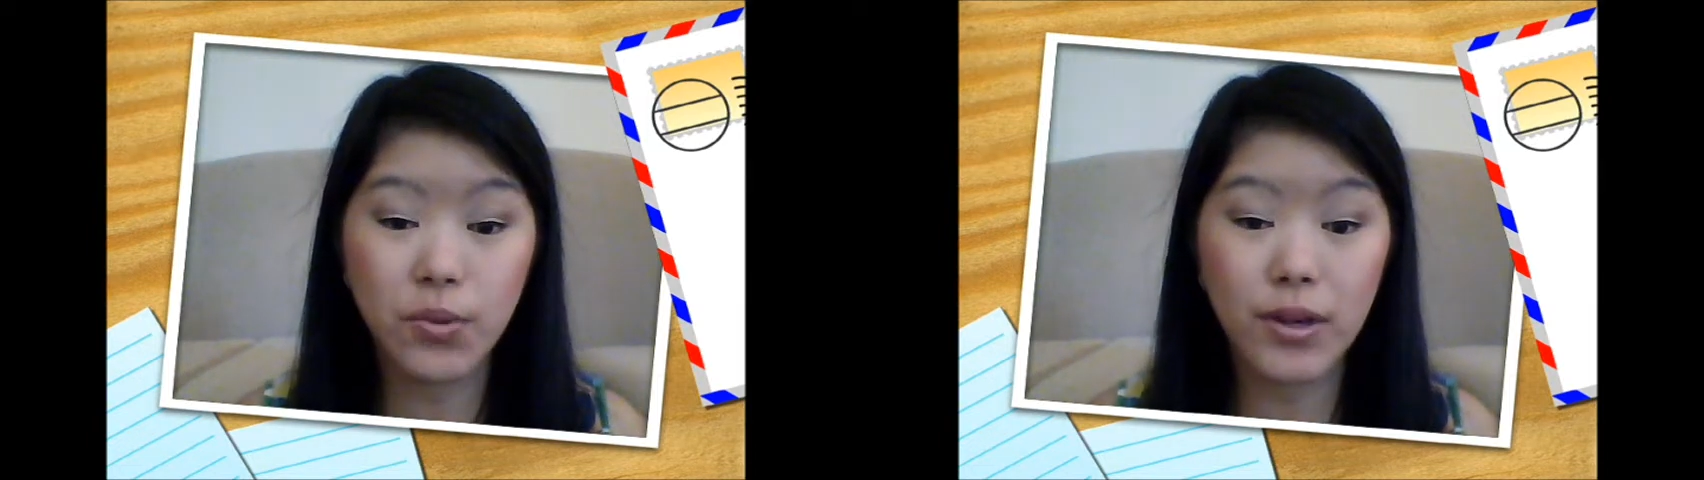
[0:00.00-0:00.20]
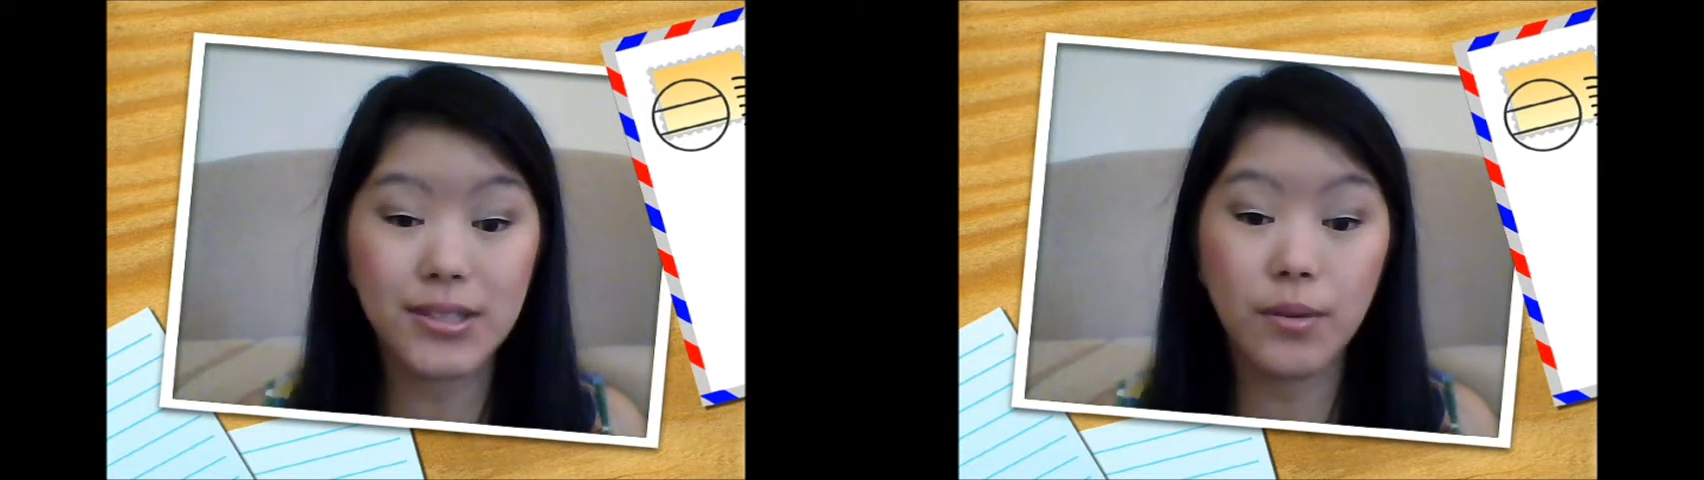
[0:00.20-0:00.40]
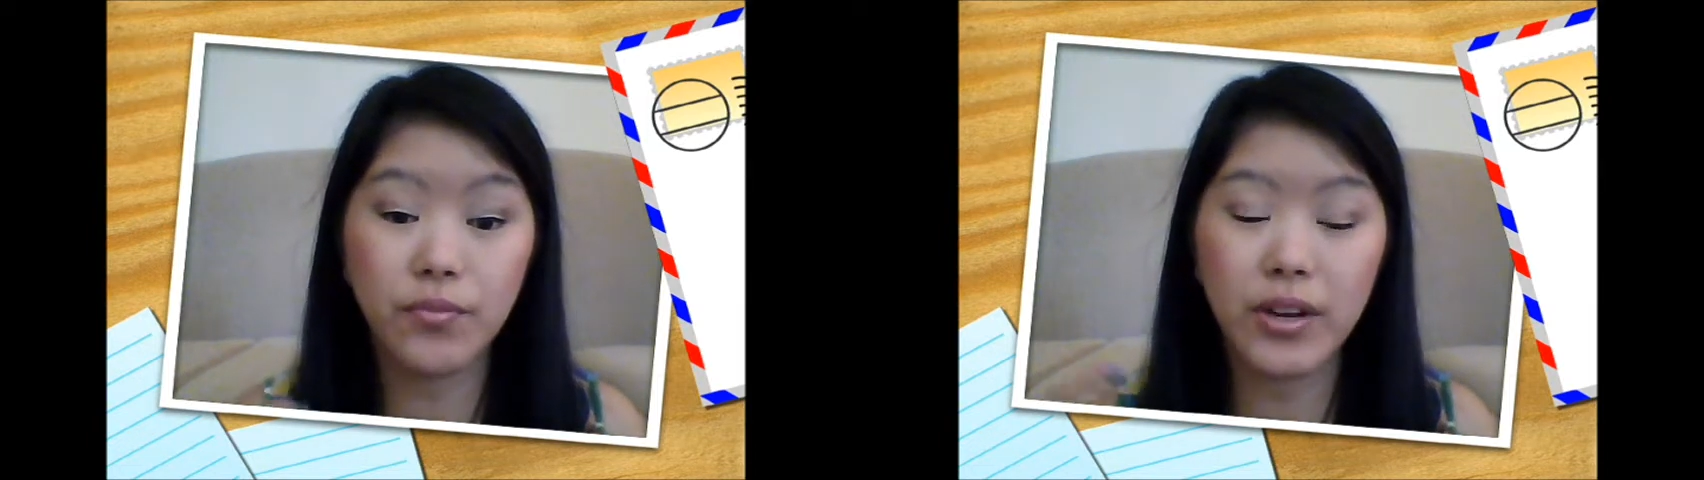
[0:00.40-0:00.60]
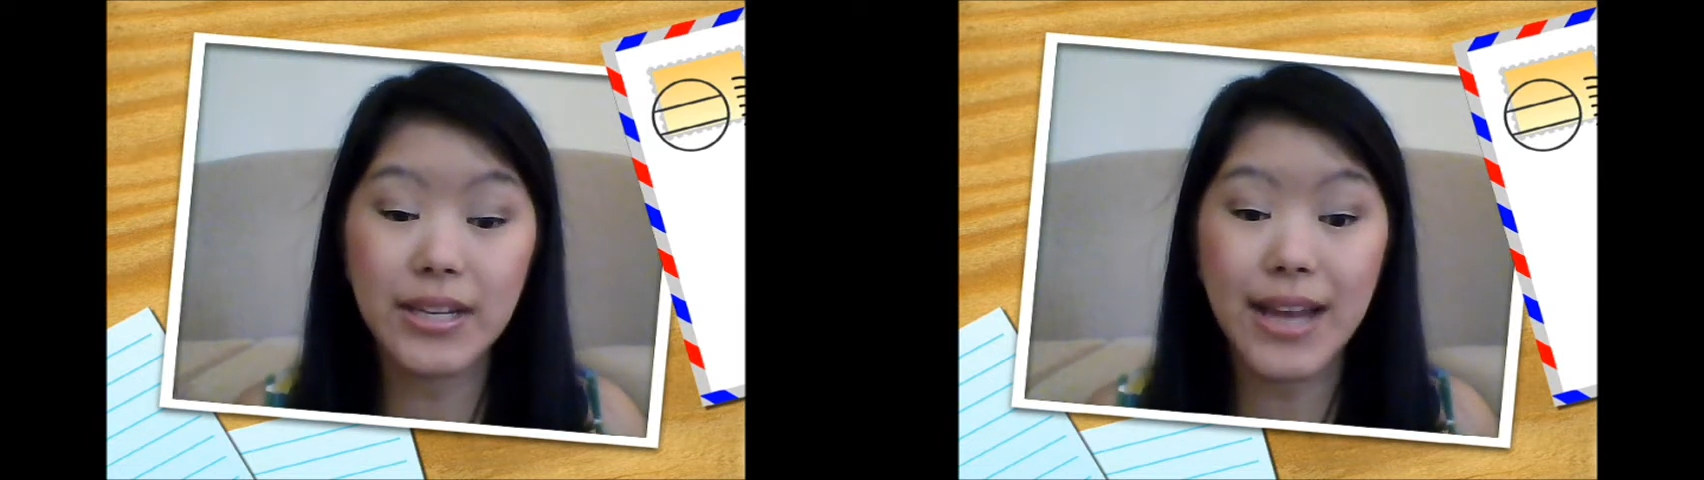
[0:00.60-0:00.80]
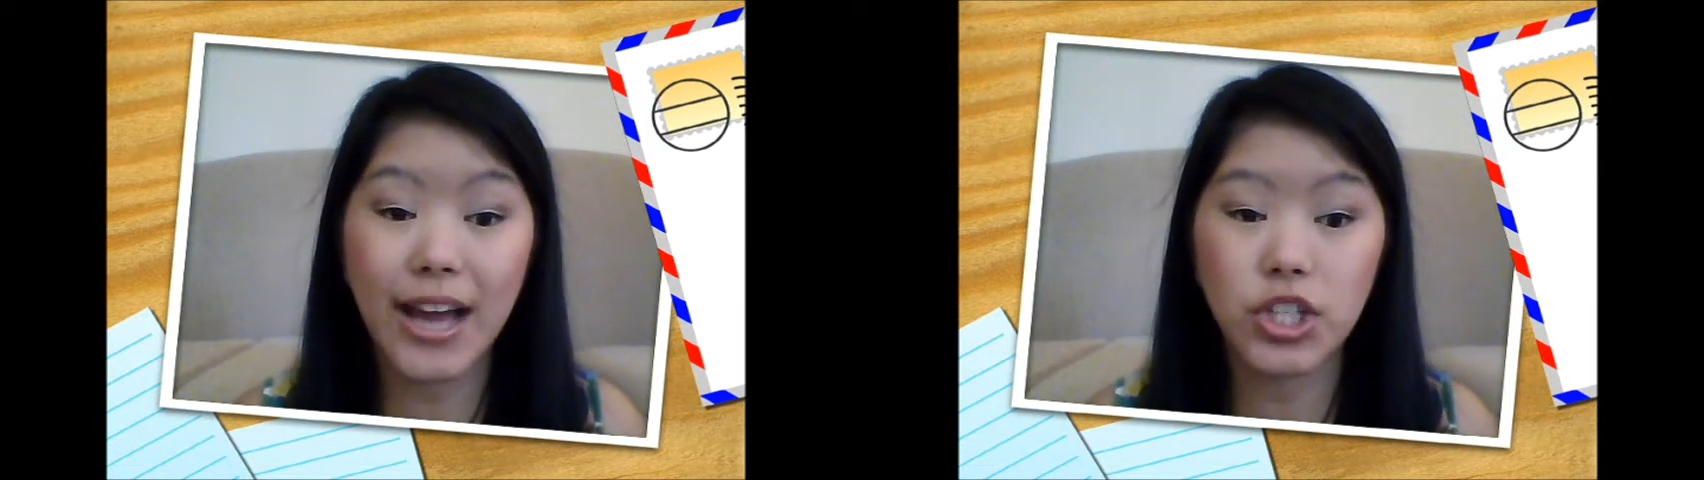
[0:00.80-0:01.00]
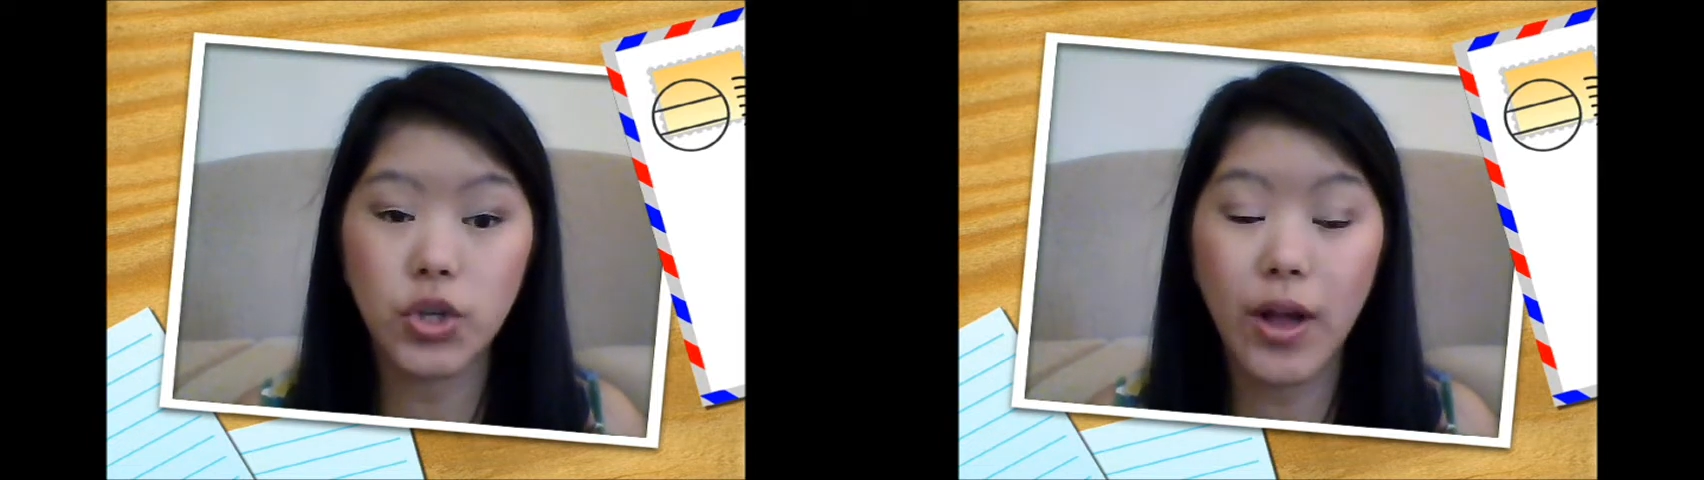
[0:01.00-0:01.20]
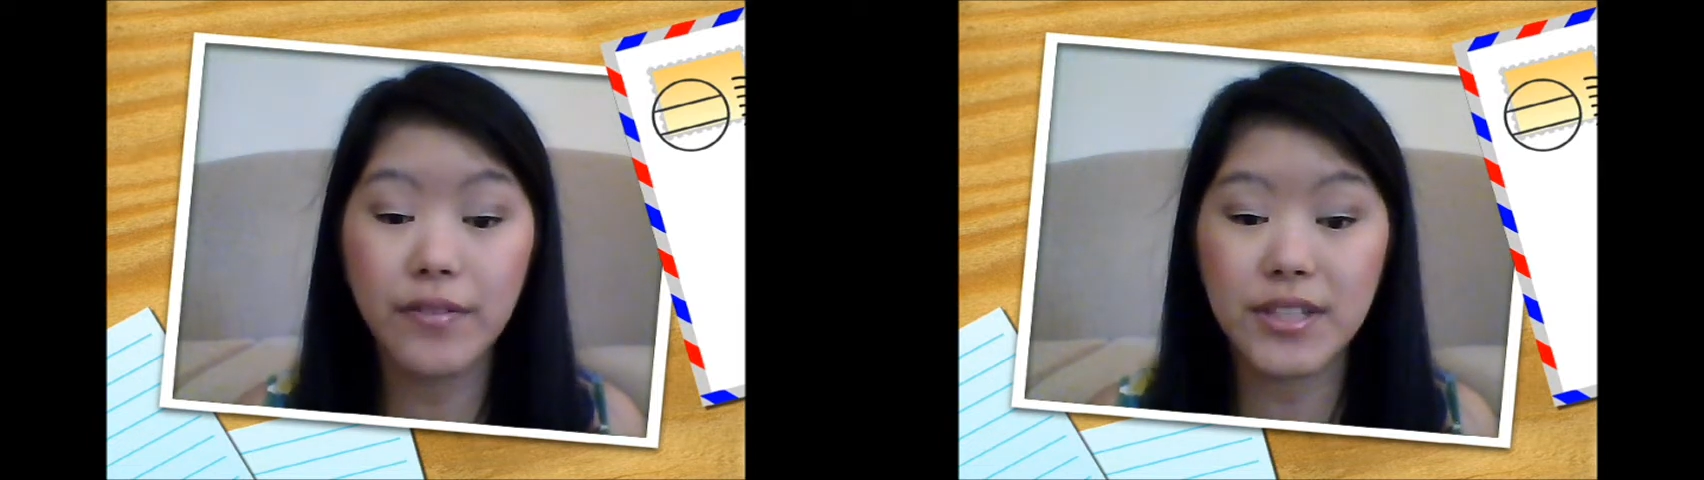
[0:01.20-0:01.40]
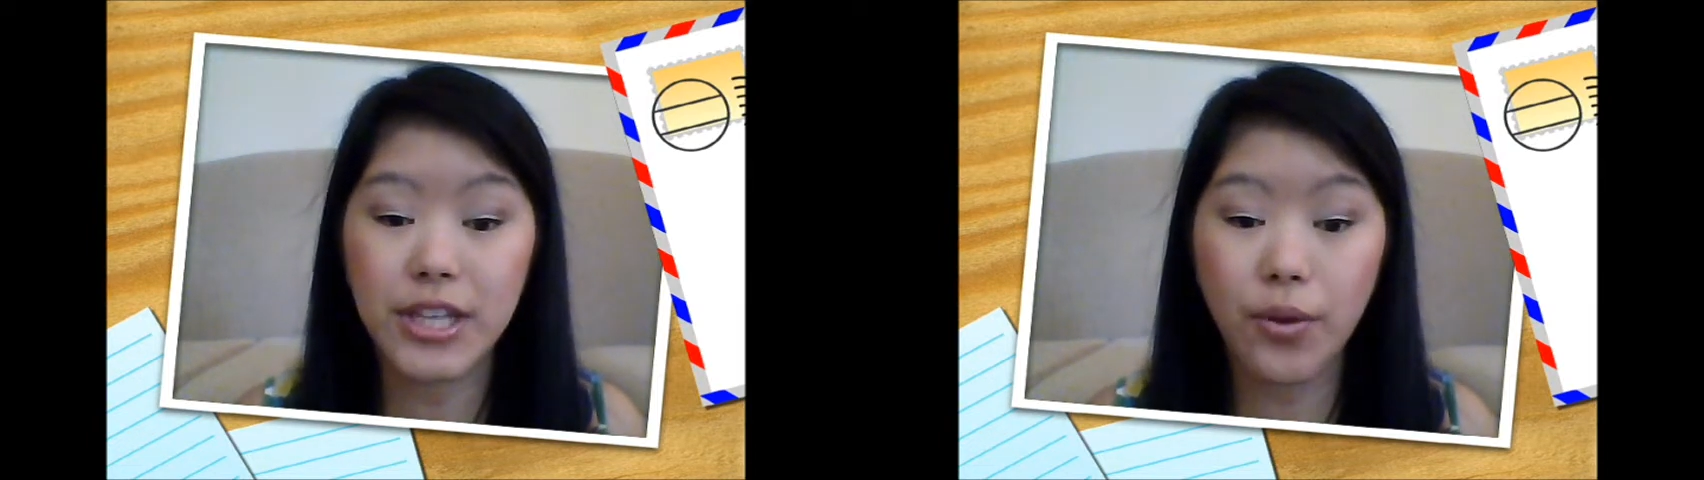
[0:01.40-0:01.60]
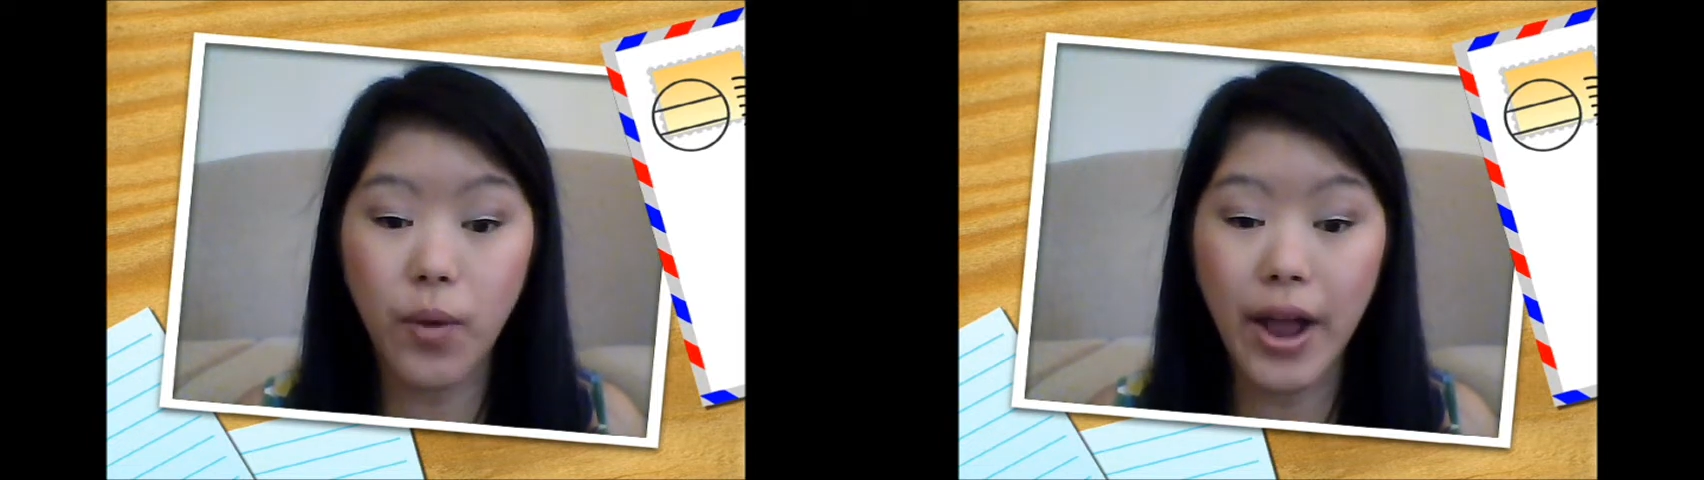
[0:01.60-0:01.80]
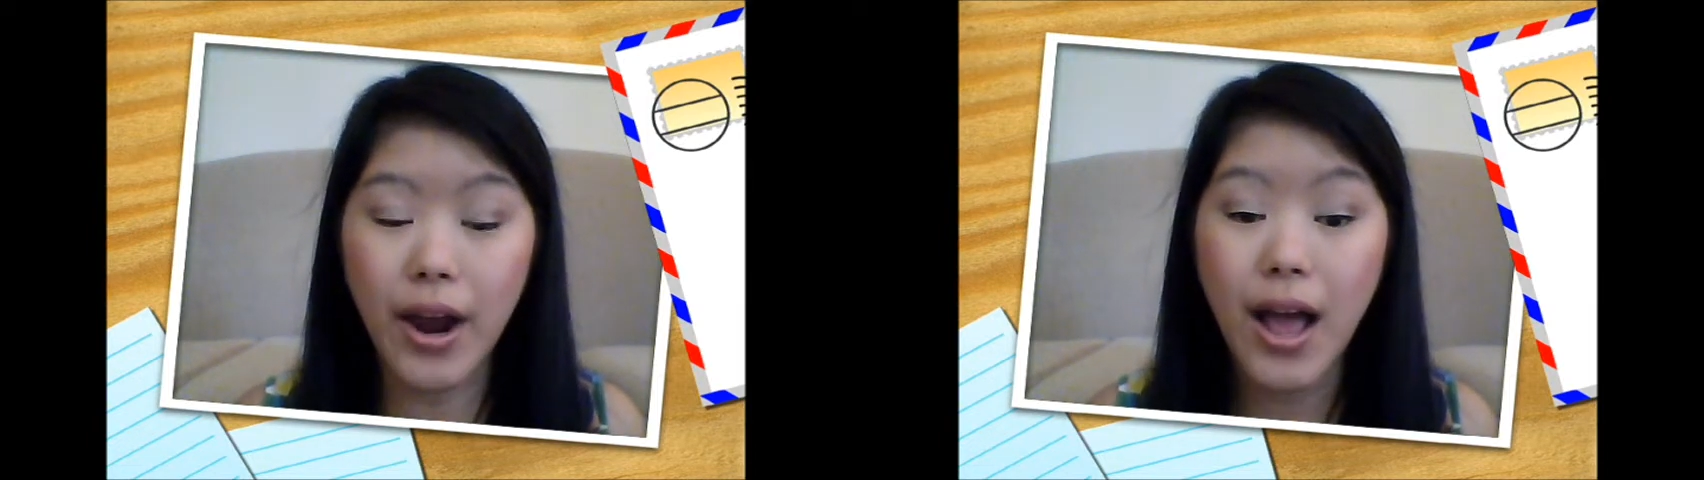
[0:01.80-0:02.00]
you want some really natural everyday
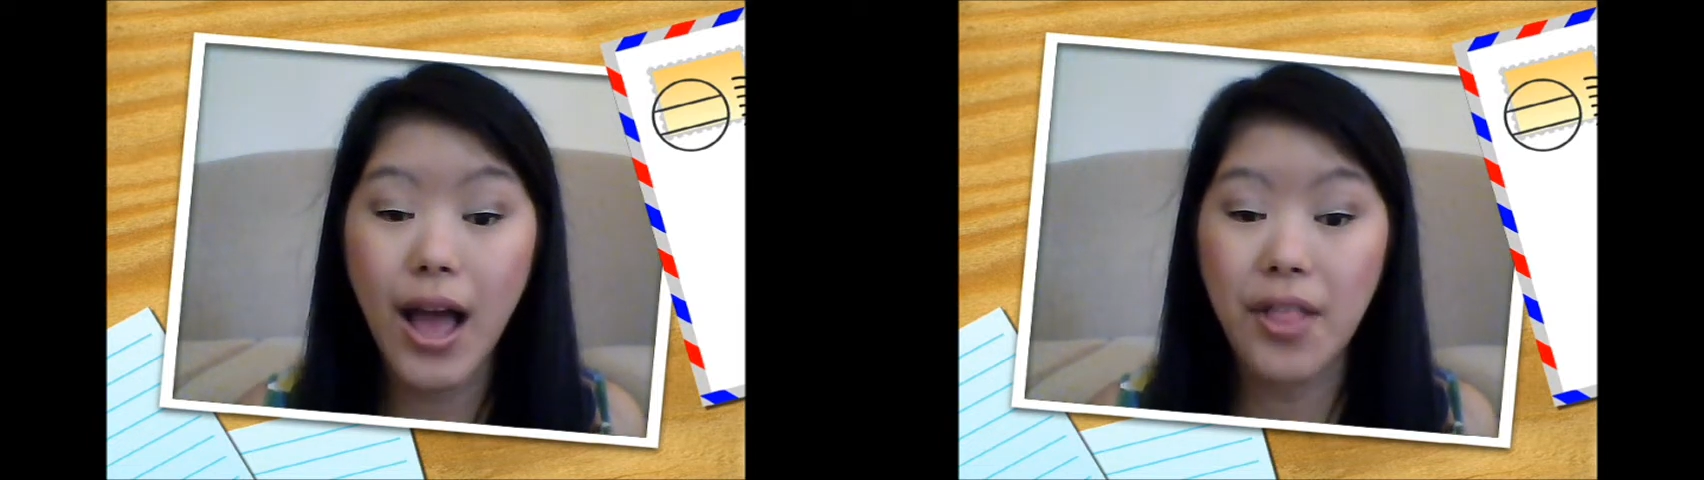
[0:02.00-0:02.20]
wear,